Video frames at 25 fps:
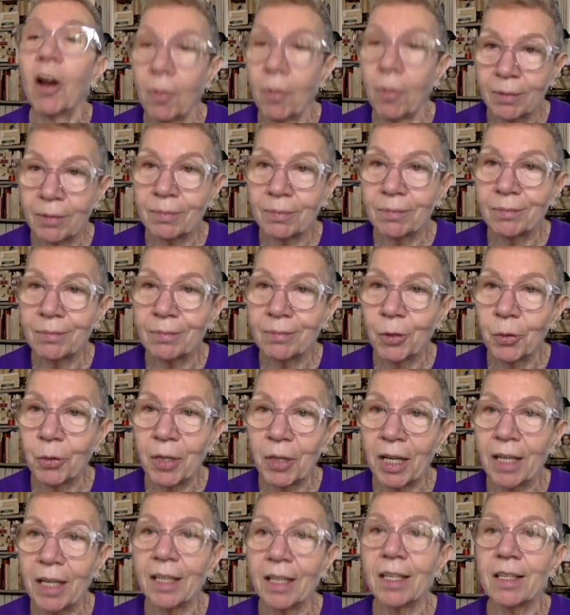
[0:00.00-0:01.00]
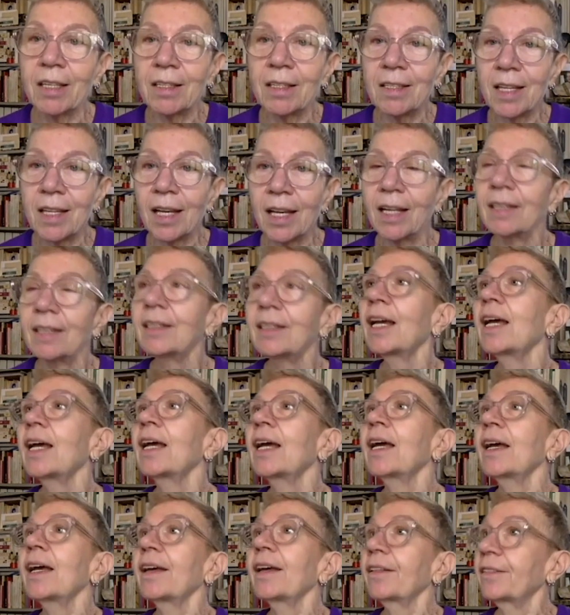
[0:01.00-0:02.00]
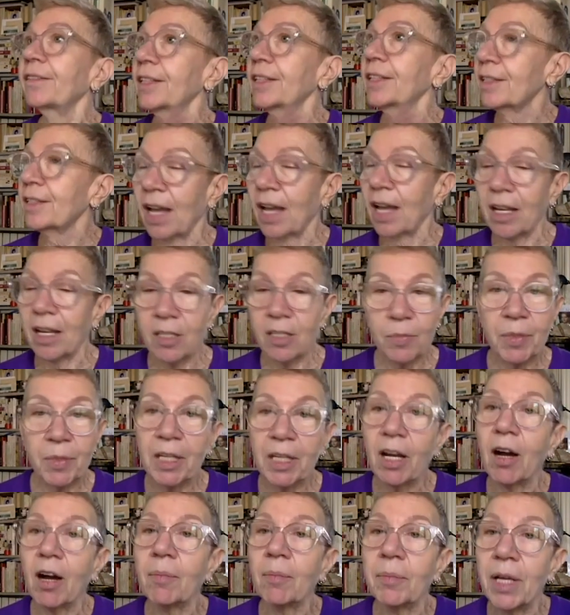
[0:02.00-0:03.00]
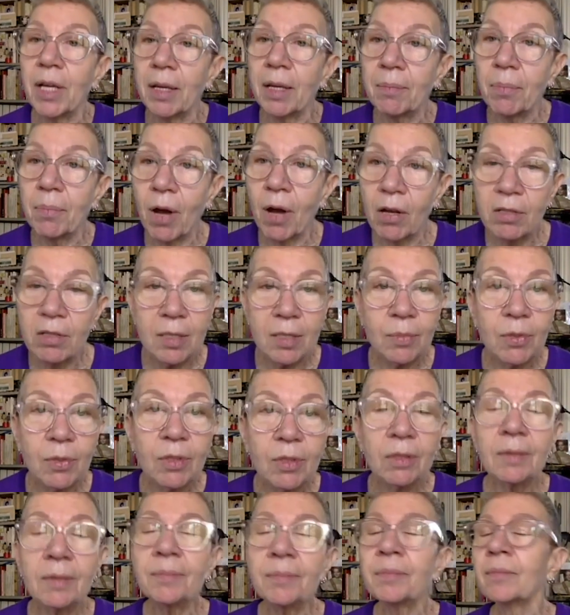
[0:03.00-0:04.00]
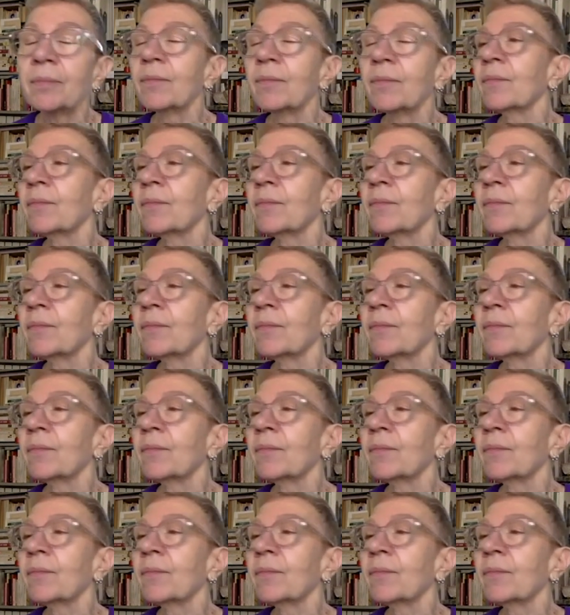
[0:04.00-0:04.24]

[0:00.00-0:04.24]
cum. Okay, he said, this has become impossible.